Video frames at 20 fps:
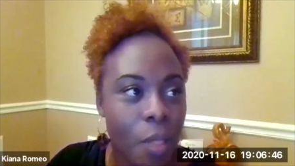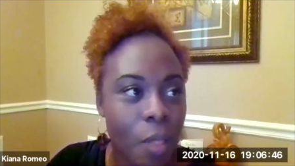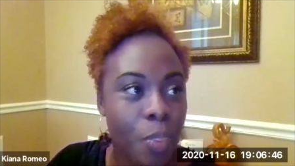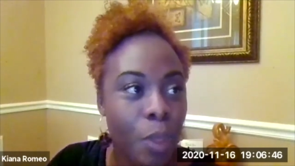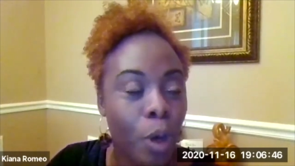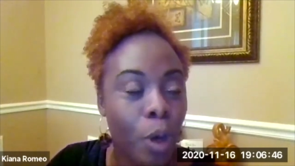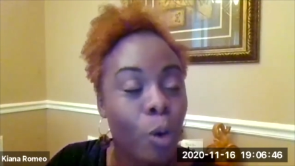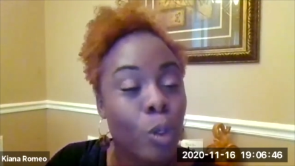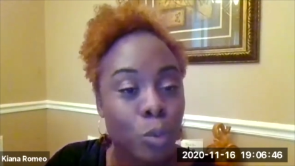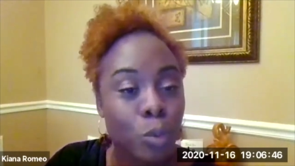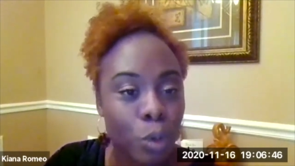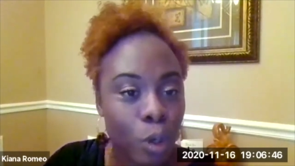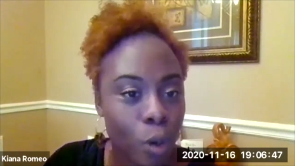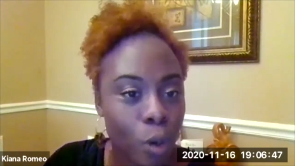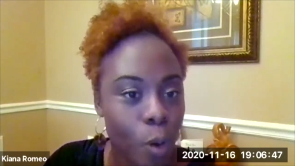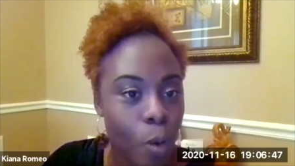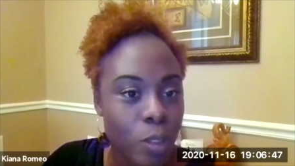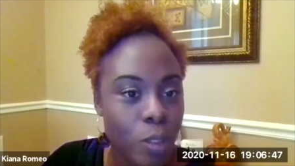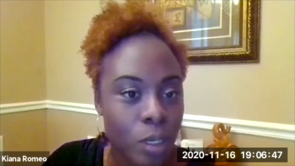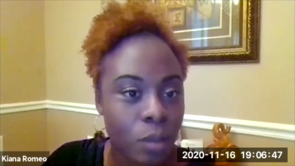those
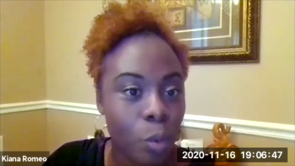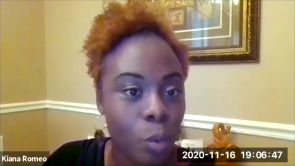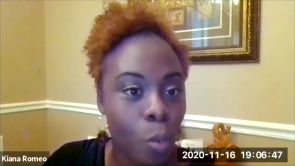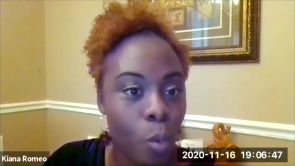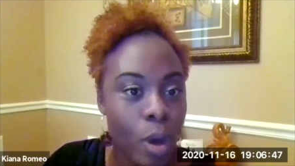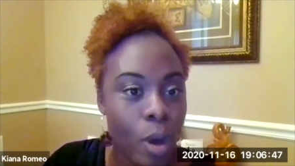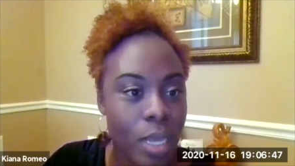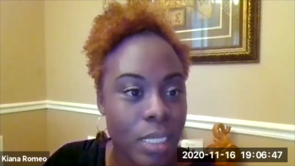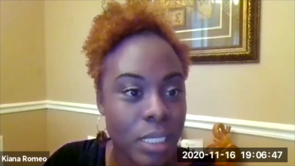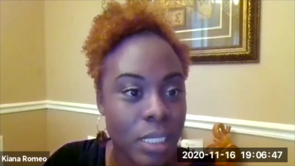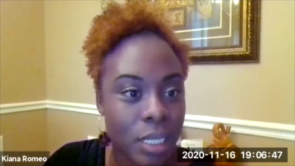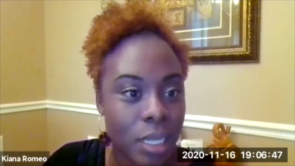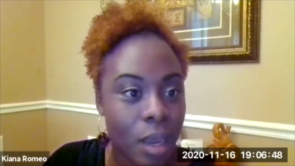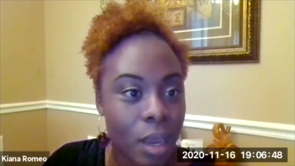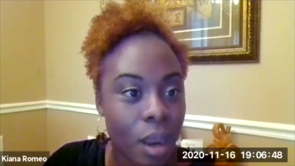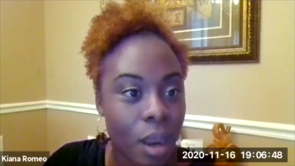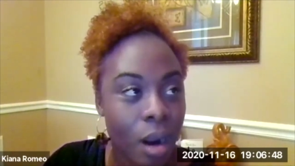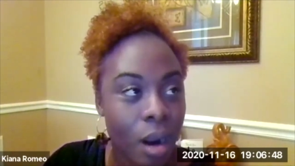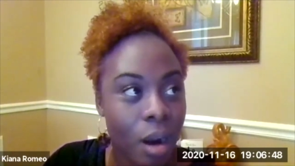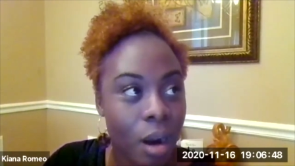roles are the ones
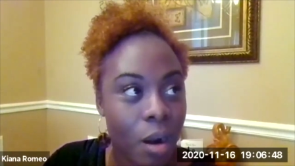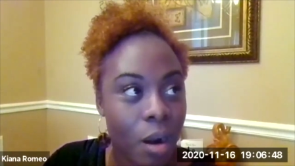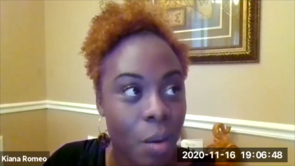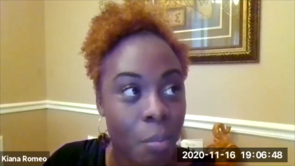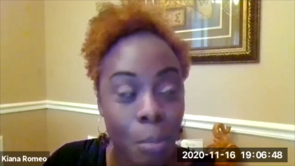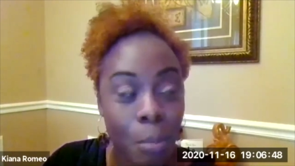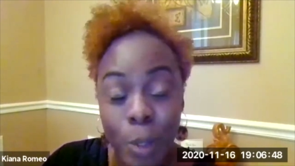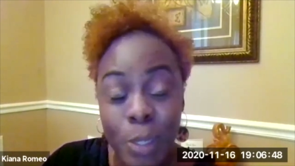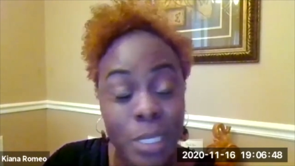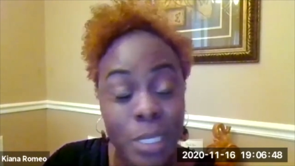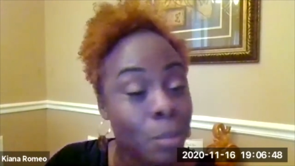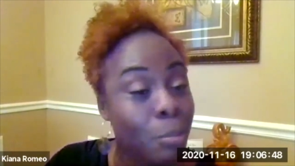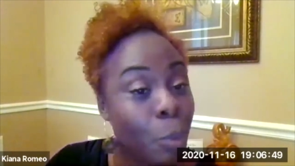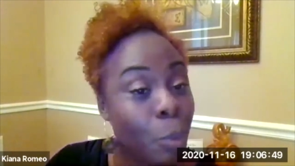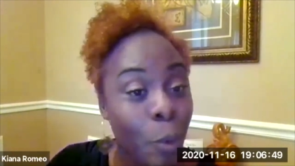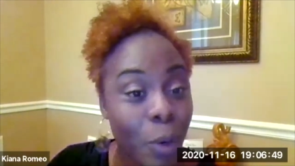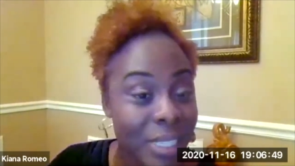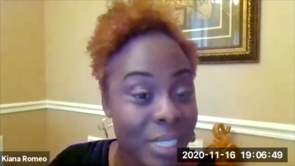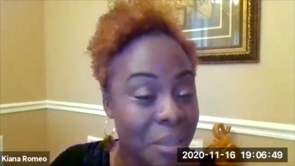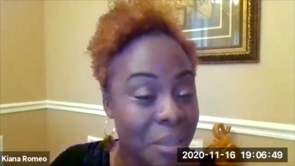that are most
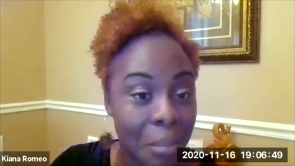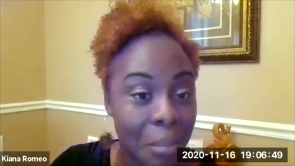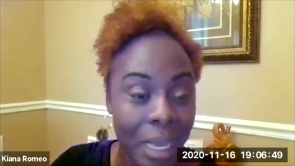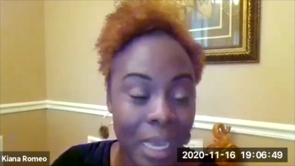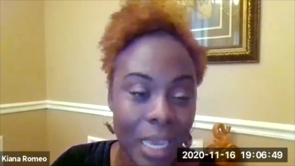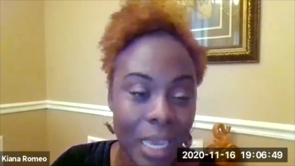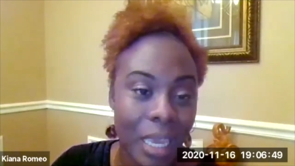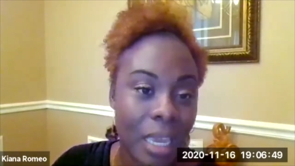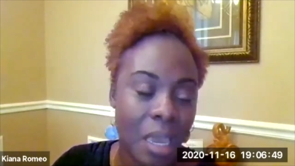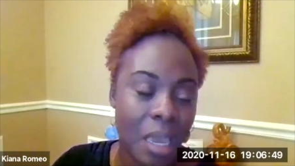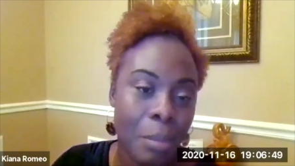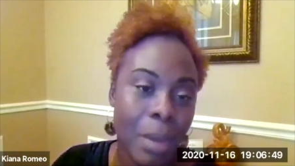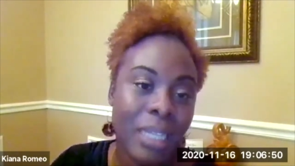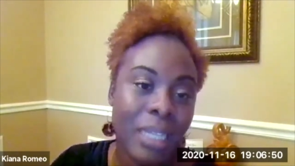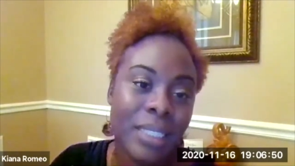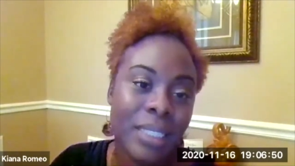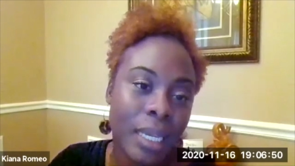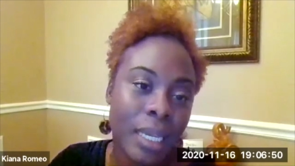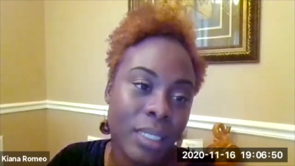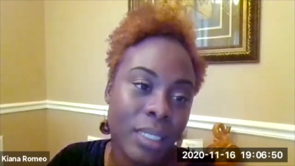important to me in
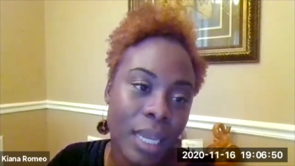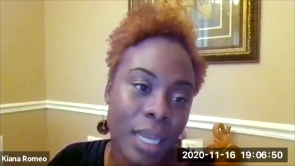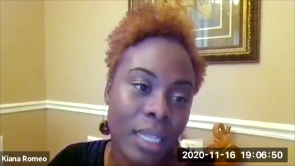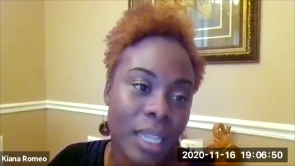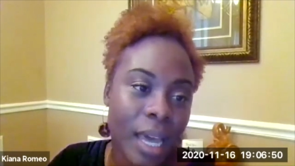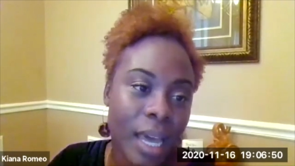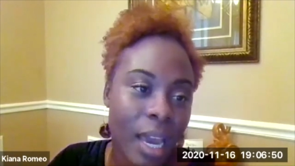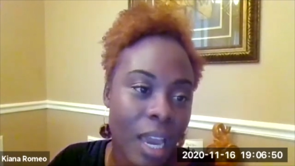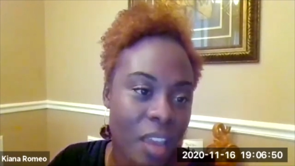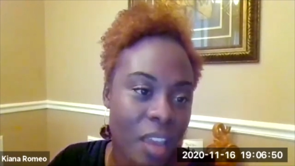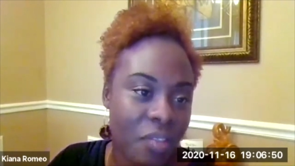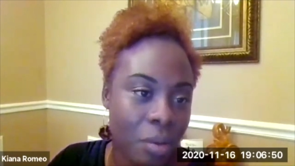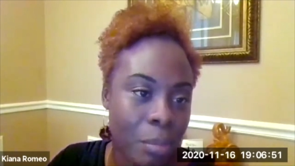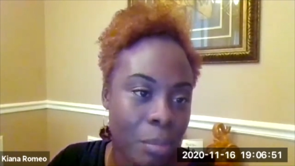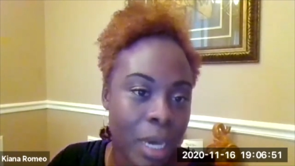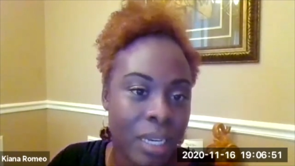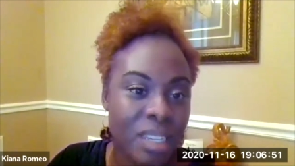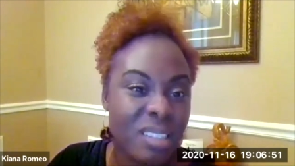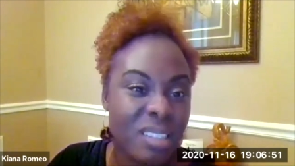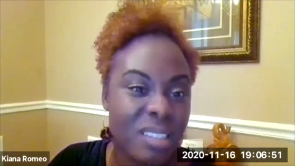my day to day life and
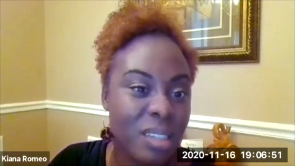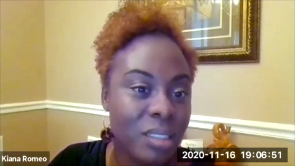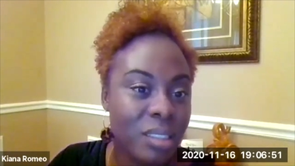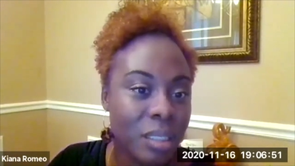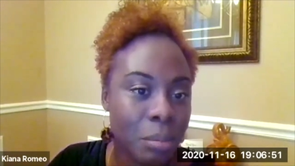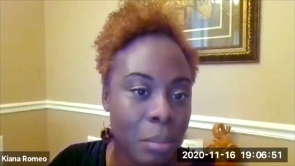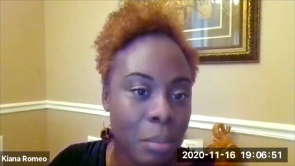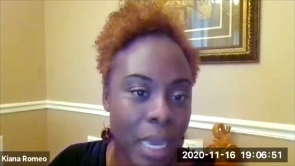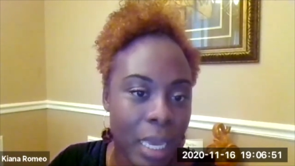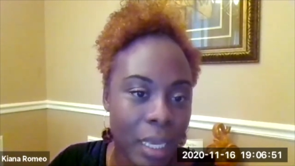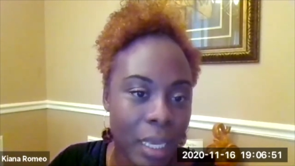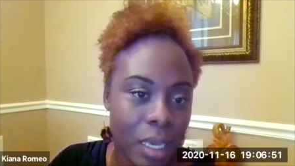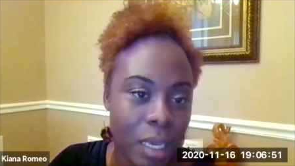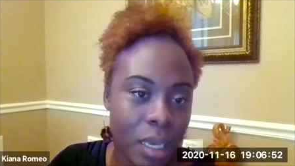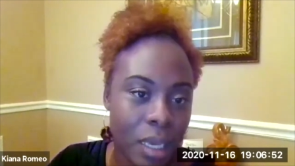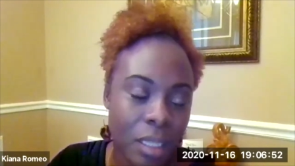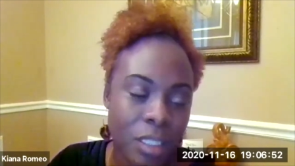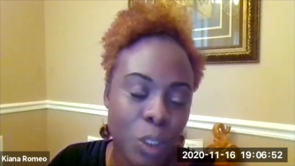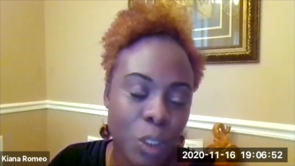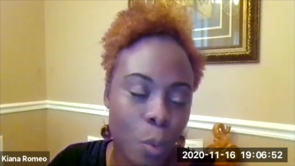my decision
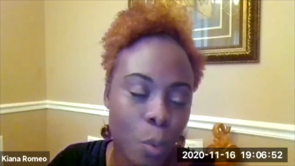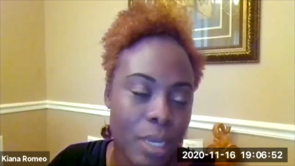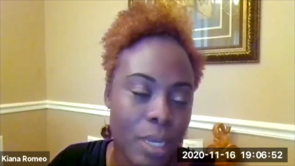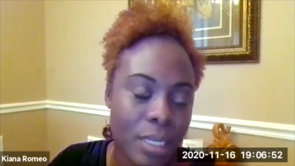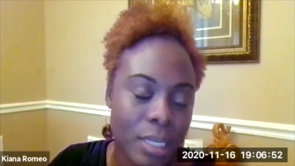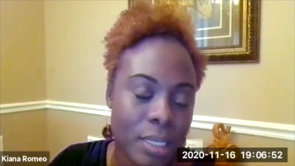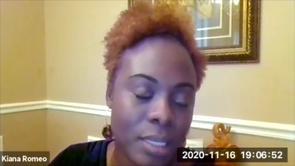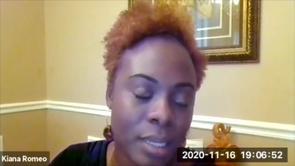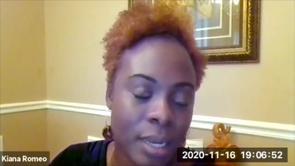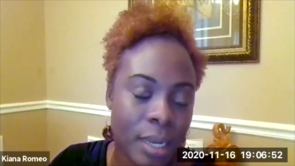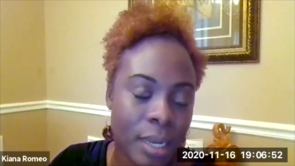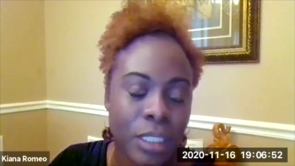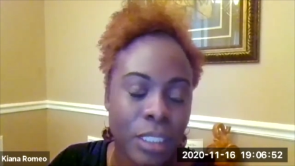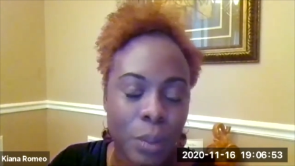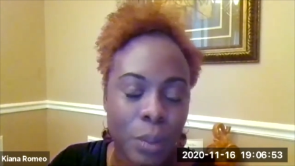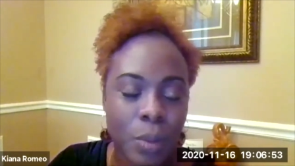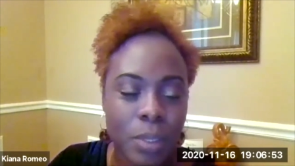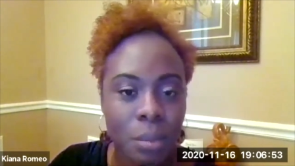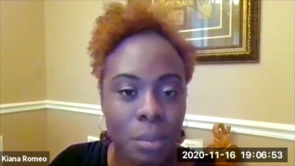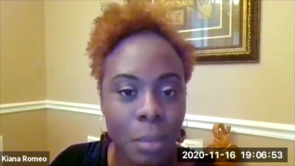making and choices that I
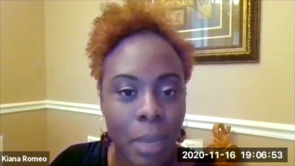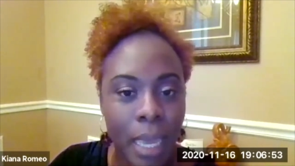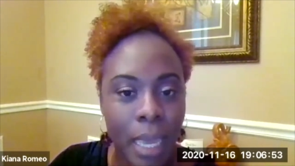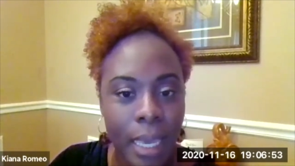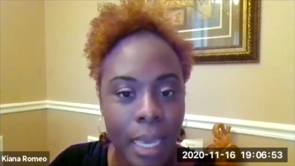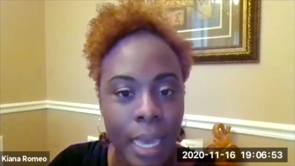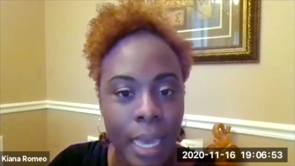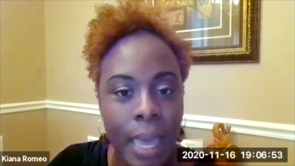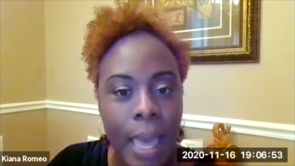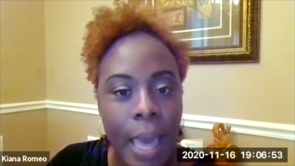choose to make.